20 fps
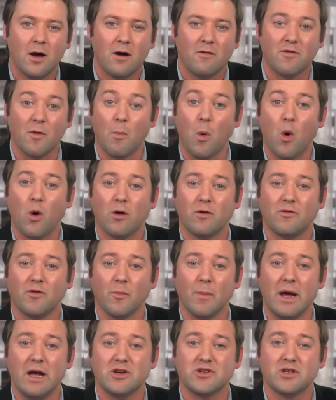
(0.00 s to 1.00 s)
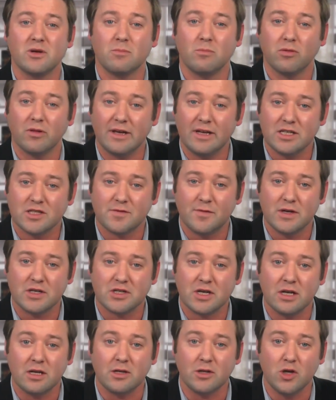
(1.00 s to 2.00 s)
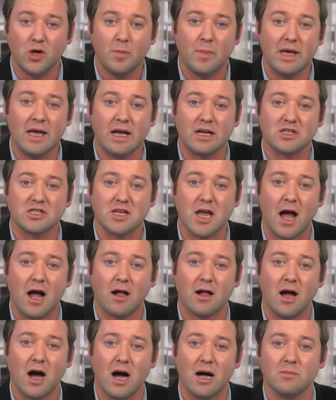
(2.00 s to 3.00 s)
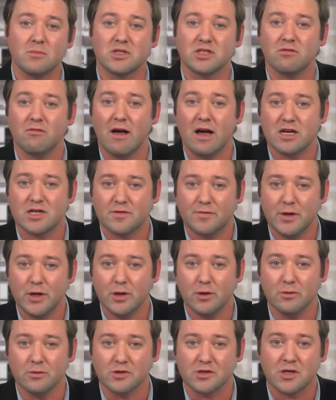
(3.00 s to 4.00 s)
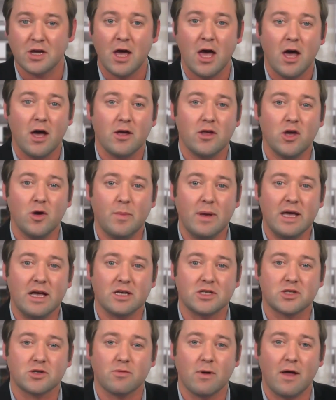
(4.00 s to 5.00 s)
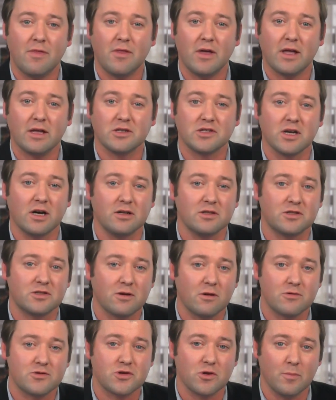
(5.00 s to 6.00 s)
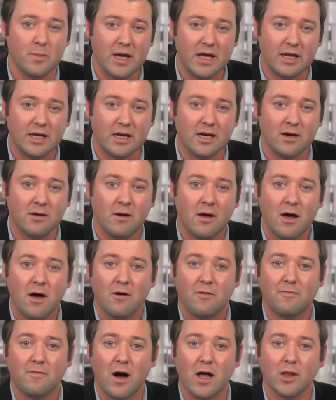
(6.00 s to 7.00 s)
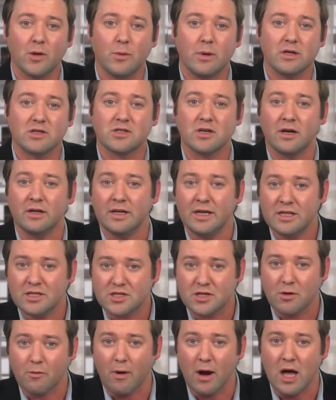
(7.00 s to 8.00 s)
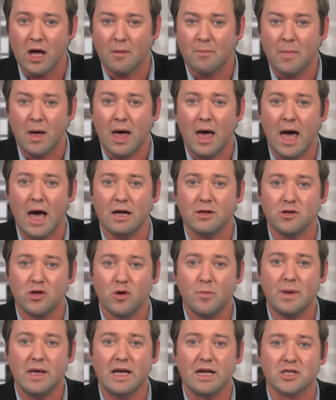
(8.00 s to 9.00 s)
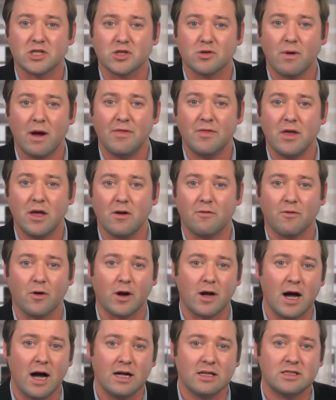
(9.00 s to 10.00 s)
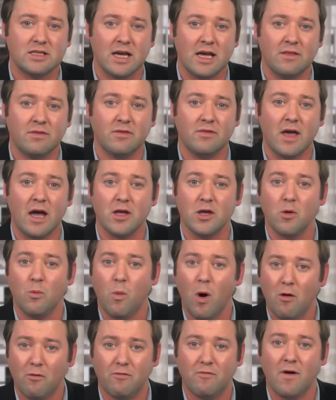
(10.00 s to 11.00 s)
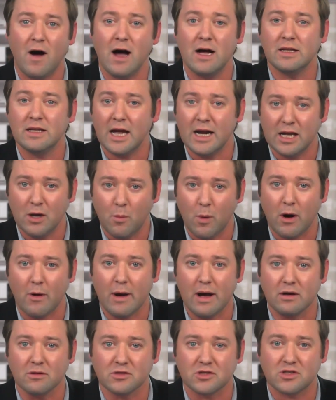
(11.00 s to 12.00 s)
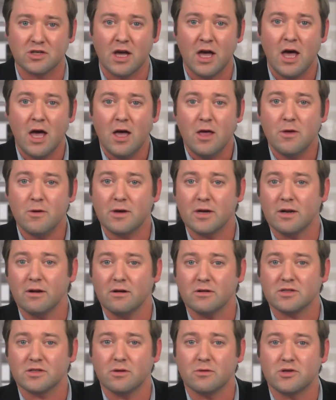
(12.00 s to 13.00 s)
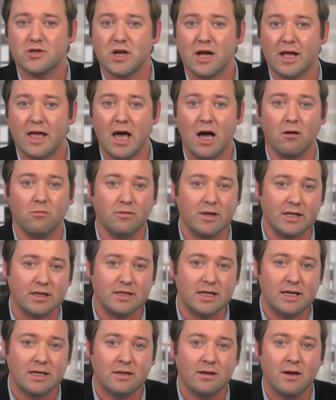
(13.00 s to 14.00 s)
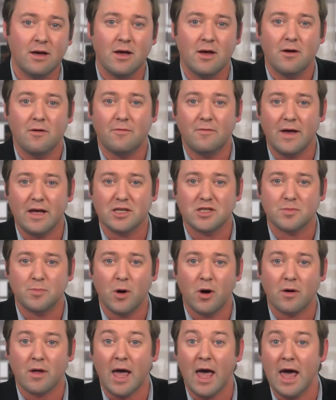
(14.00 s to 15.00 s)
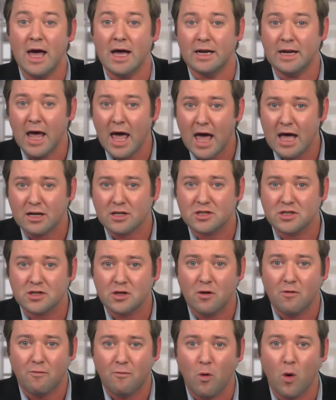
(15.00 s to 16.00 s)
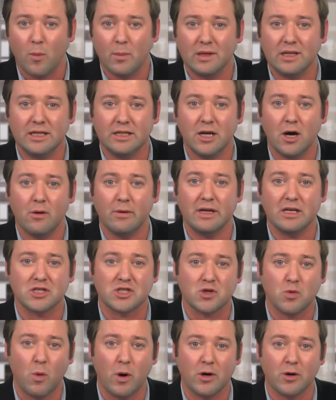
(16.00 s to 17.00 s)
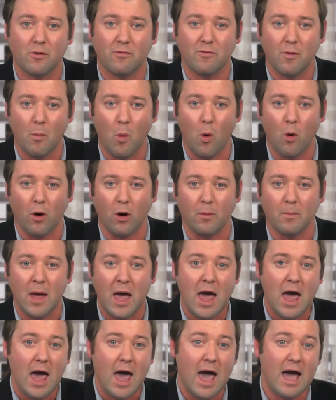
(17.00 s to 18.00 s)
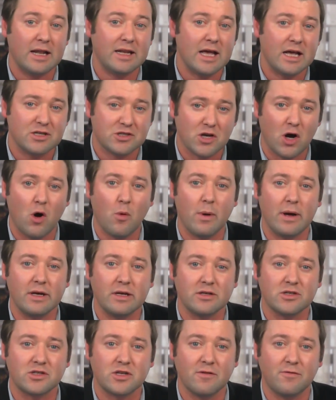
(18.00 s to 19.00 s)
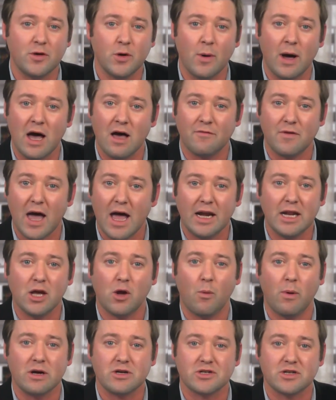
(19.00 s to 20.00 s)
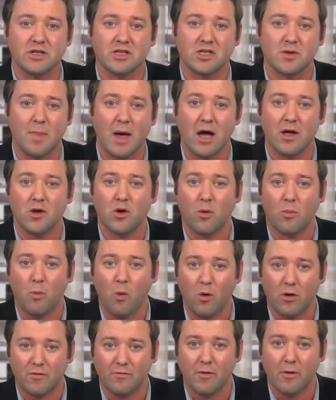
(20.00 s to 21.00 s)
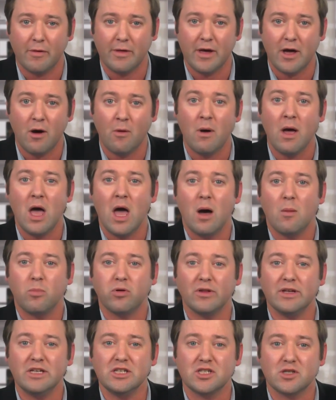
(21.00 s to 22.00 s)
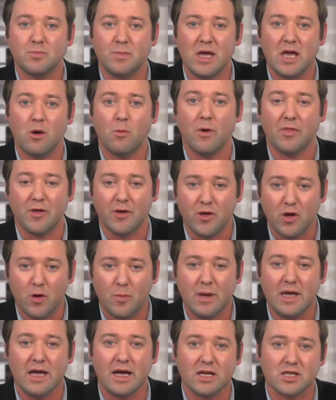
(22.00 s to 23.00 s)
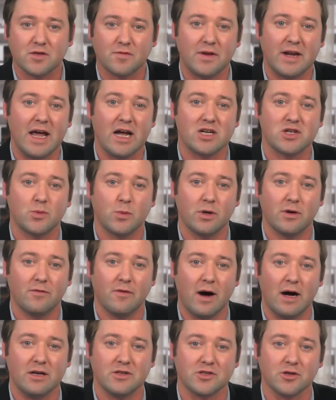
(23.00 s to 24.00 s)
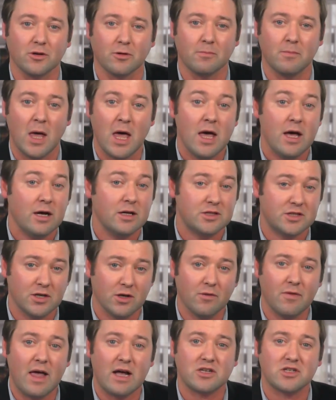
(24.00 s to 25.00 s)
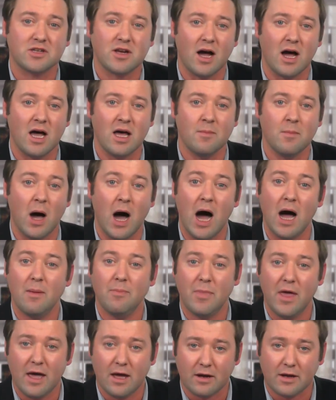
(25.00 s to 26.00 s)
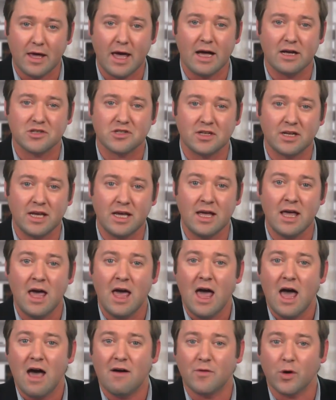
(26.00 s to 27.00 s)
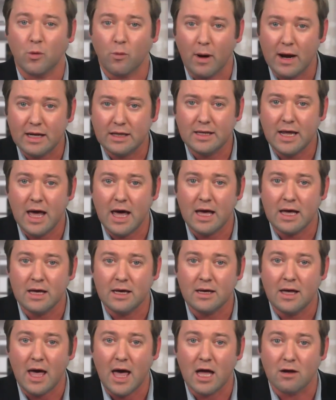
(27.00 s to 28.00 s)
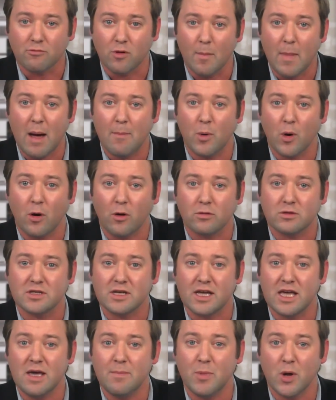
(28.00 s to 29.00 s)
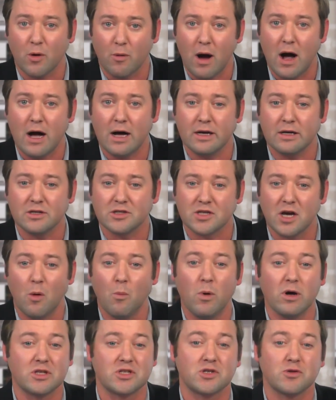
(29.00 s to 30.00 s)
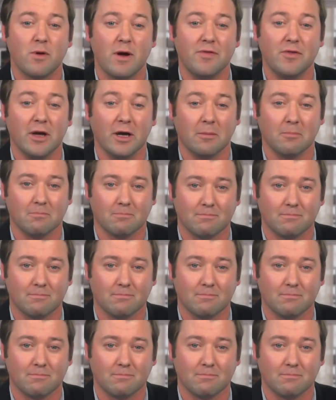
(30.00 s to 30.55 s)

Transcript: For more information, please visit ubs.com/views. UBS Trending is on social media. Follow us on Instagram at UBS Trending for content that you won't find anywhere else. You can also check out LinkedIn, Facebook, and X, formerly known as Twitter, for more. And as always, if you have any questions about your portfolio, please speak with a UBS financial advisor. Until next time, I'm Dan Cassidy. Have a great day, and remember to keep your eyes on what's trending.